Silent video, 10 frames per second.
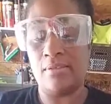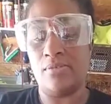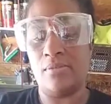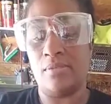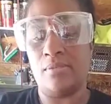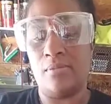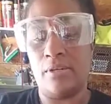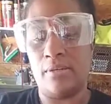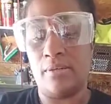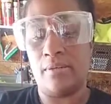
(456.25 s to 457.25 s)
using a Dremel
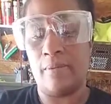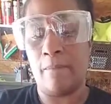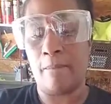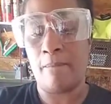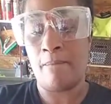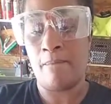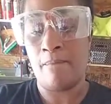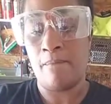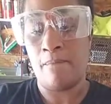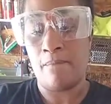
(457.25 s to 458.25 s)
because that's the
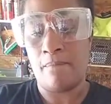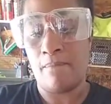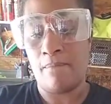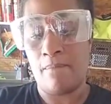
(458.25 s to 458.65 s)
easier way.